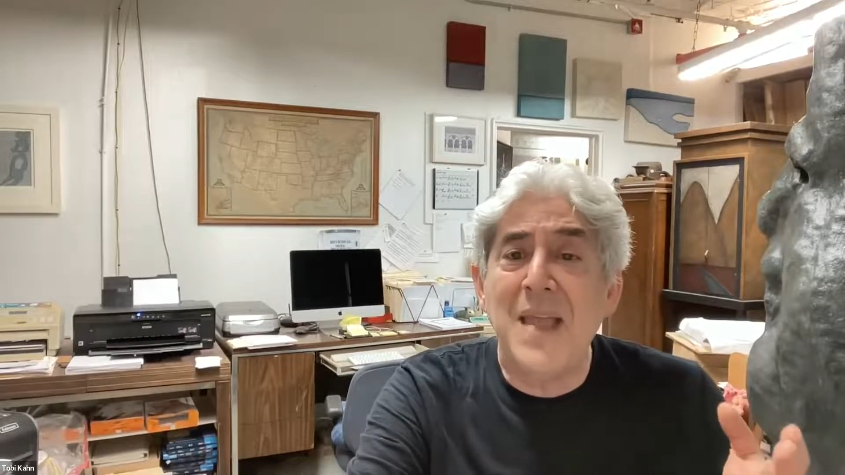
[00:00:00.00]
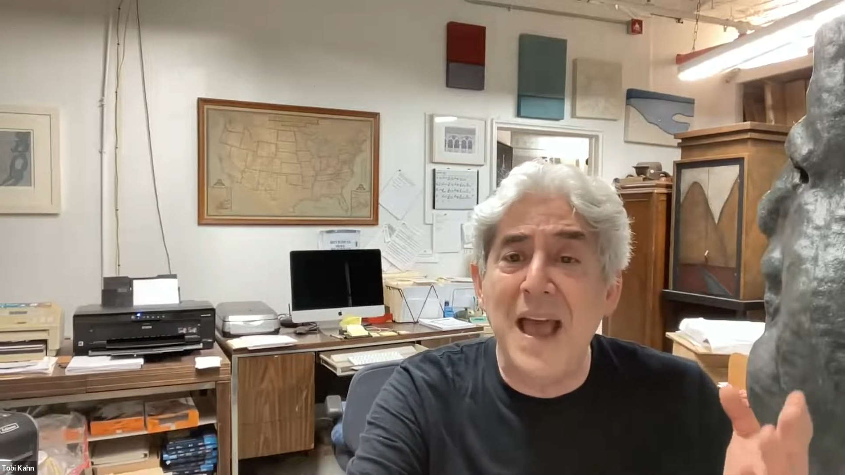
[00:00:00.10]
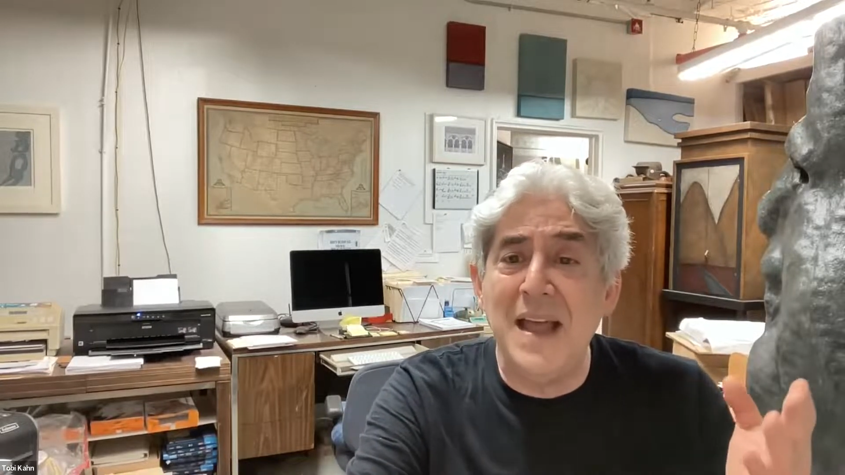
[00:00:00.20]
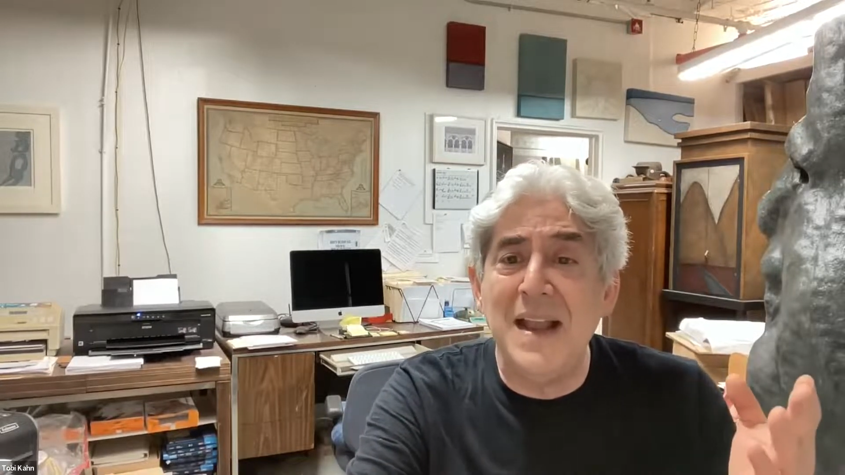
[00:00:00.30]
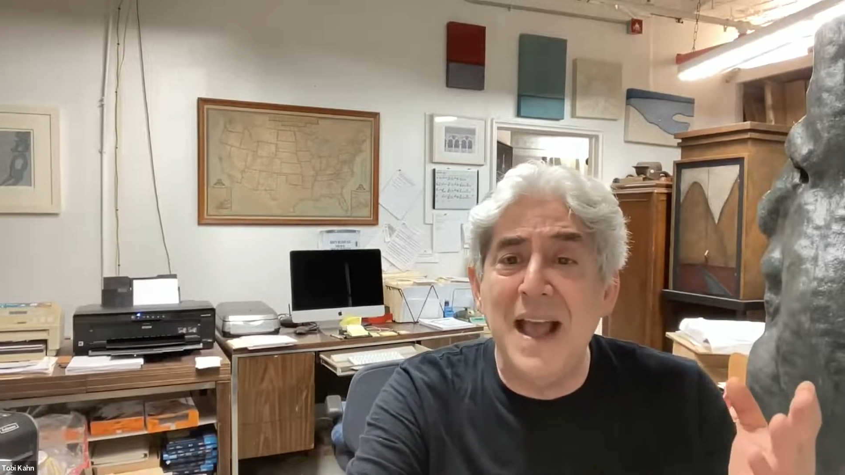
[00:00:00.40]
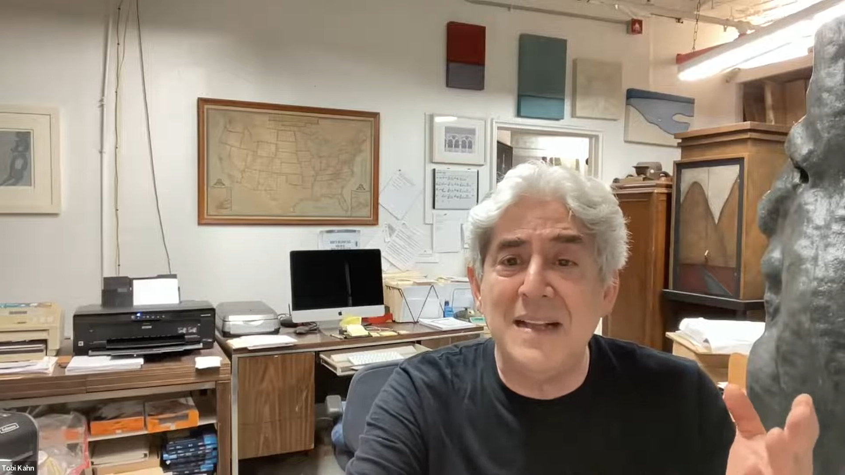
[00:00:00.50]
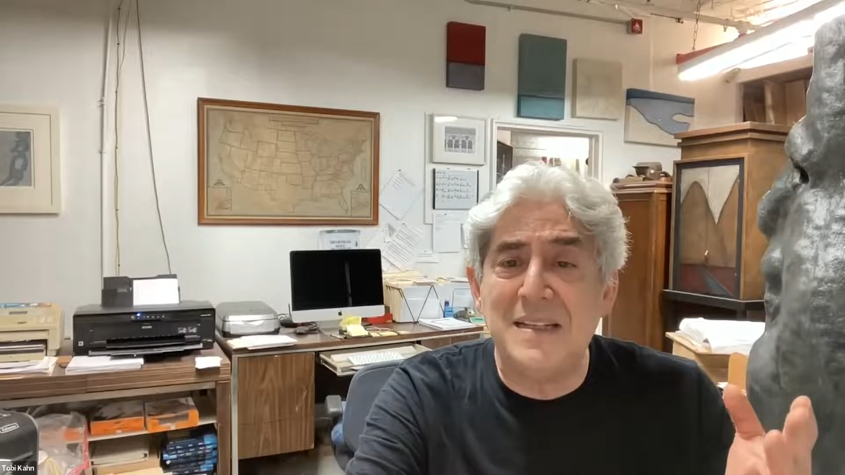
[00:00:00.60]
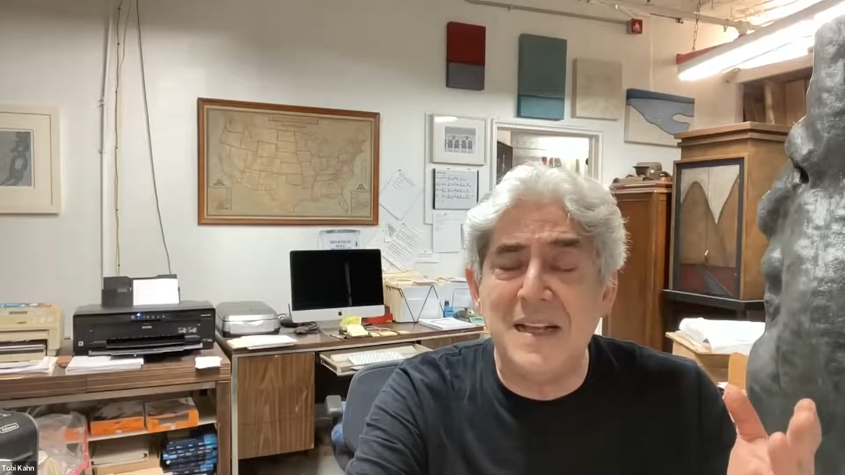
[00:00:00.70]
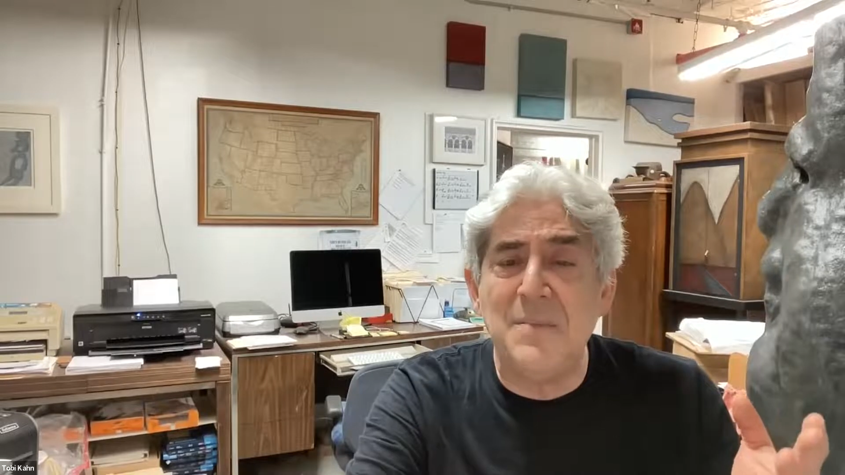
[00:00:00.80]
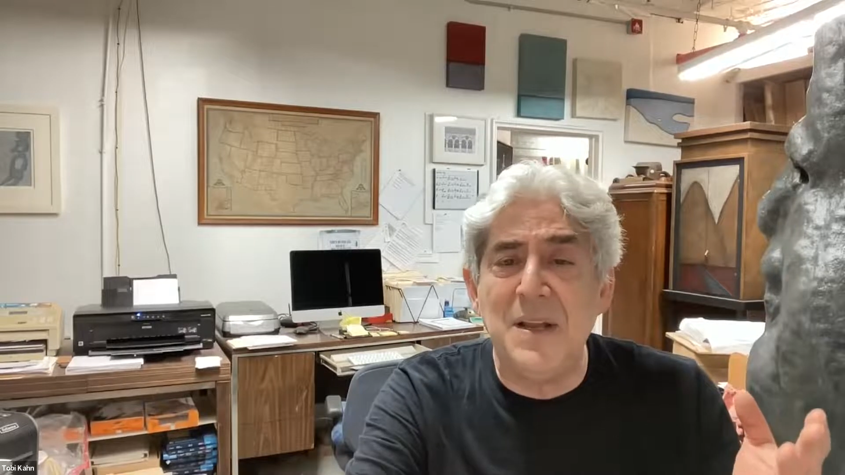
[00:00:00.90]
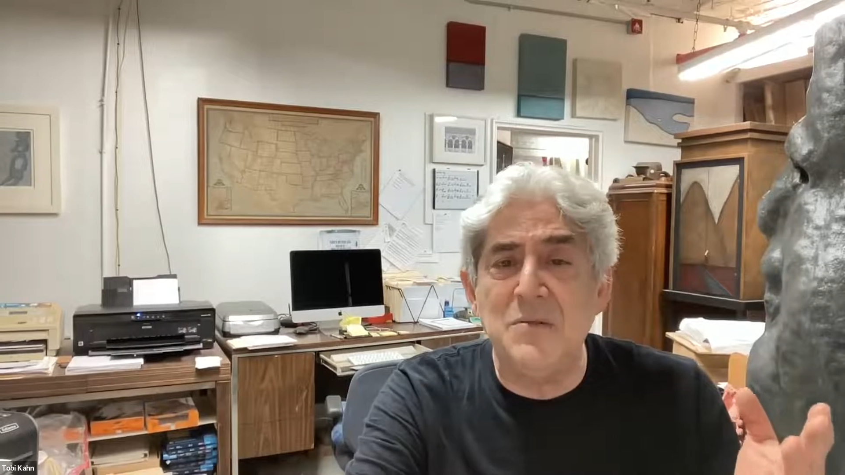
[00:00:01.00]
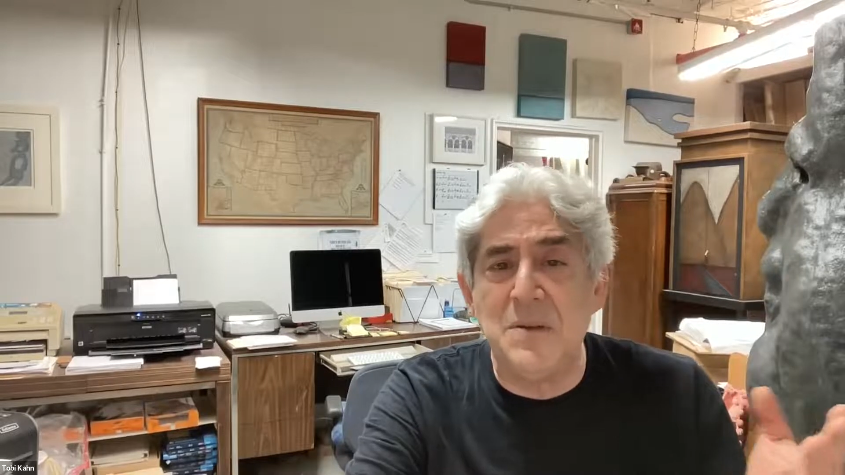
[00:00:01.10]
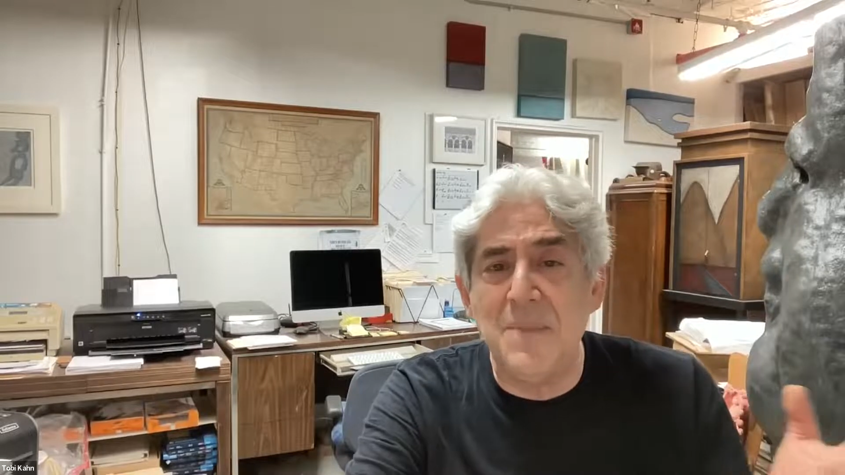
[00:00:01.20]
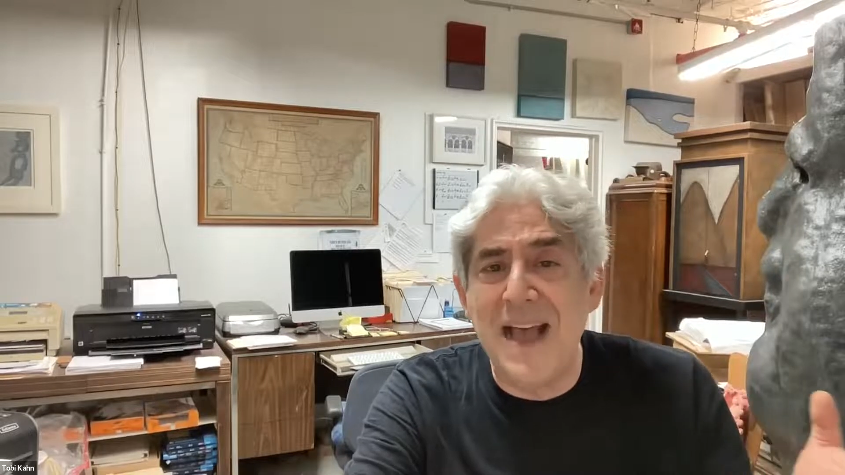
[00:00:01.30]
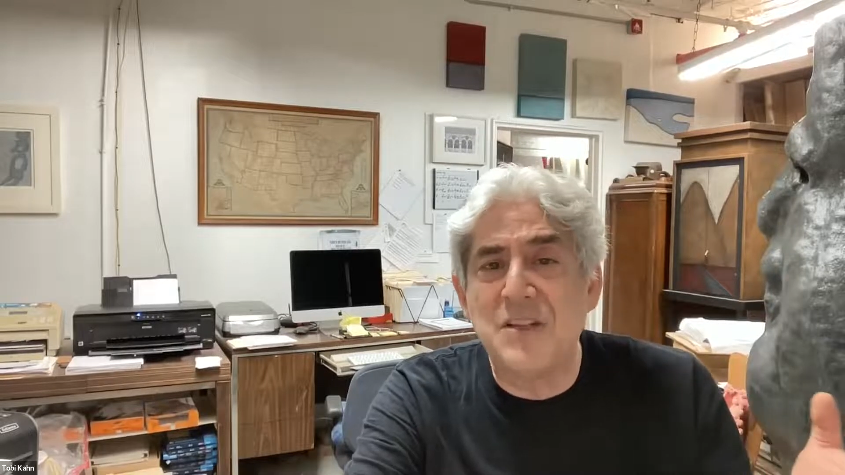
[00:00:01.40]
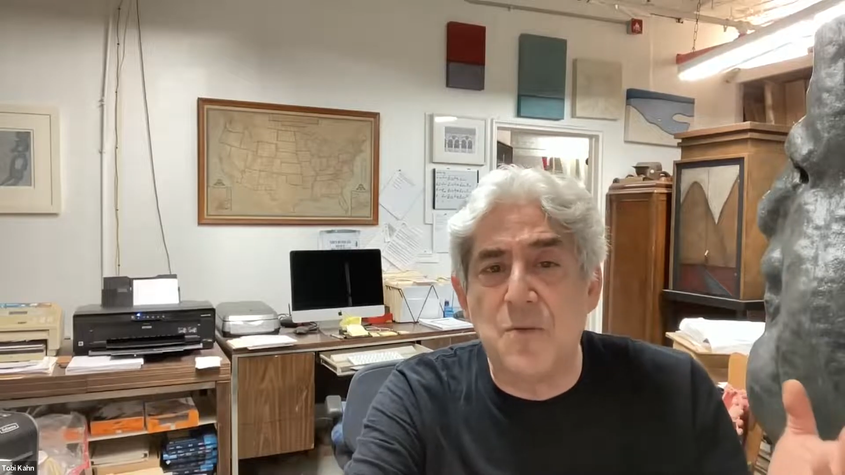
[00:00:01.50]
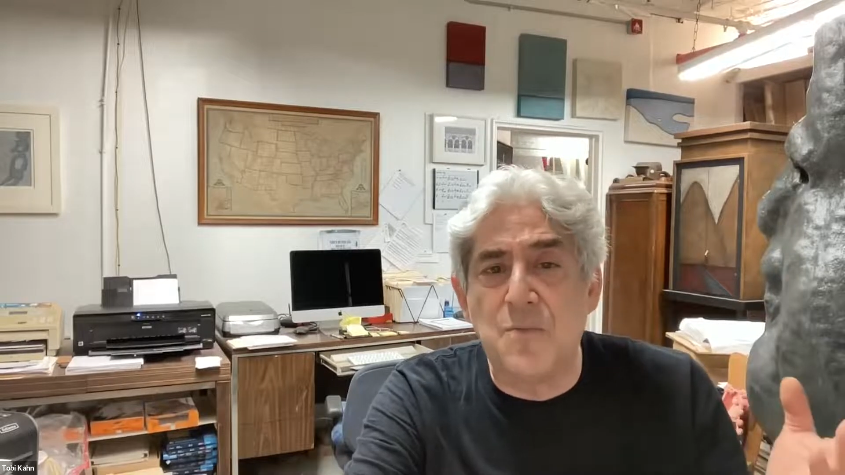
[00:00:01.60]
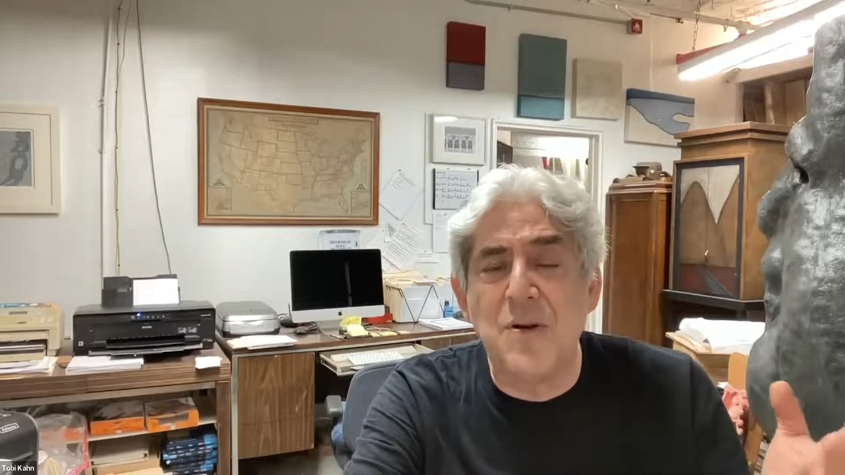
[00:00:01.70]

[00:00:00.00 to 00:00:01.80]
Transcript: and as somebody who's a master